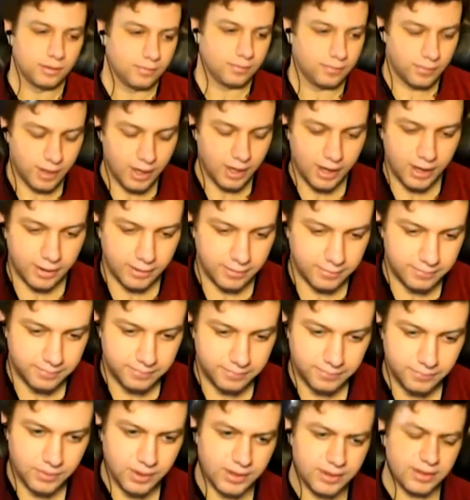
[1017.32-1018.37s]
Yeah,
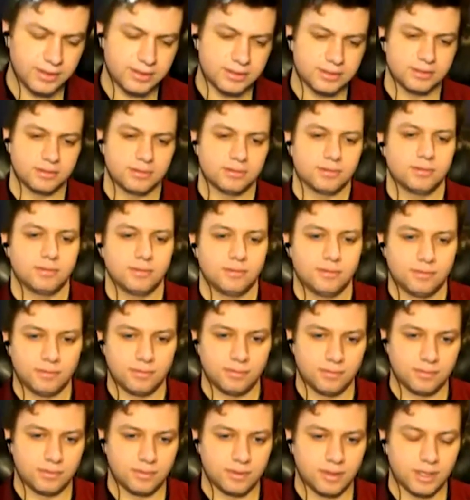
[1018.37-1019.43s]
yeah, that
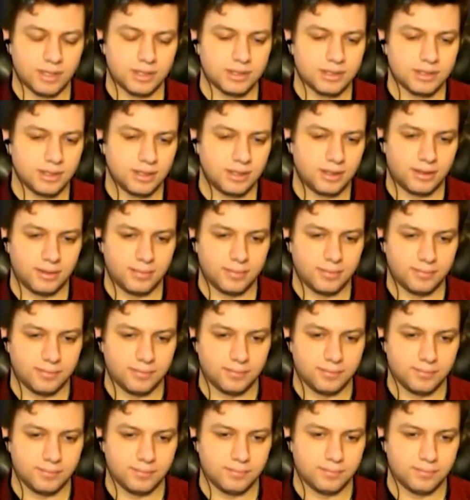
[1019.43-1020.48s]
that um,
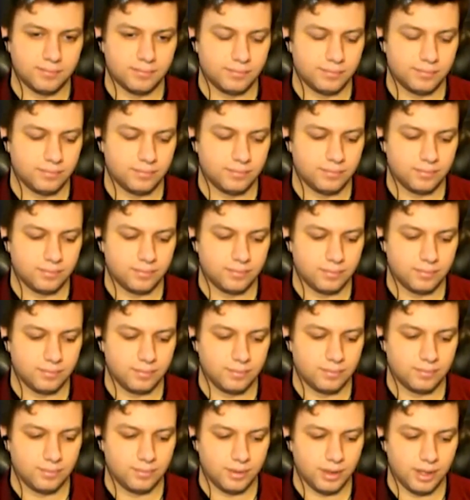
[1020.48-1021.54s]

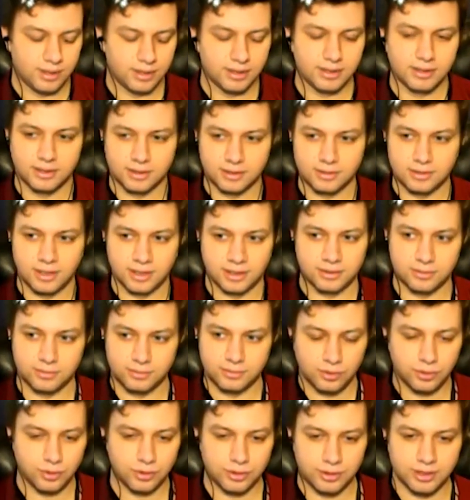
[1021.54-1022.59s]
I think that like
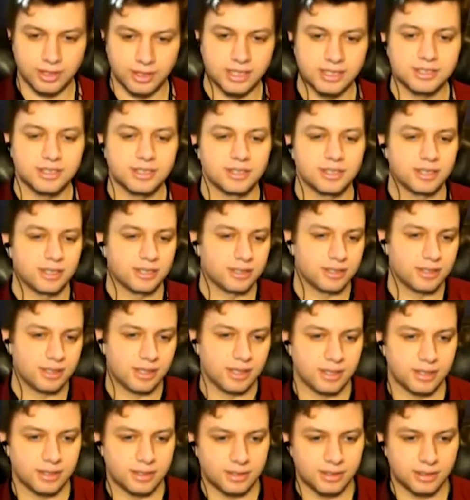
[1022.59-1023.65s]
coordination and
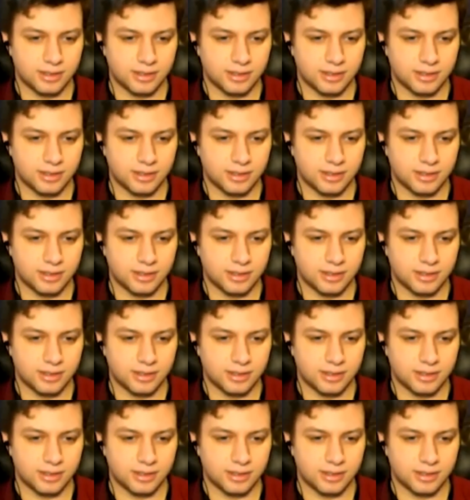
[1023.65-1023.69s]
and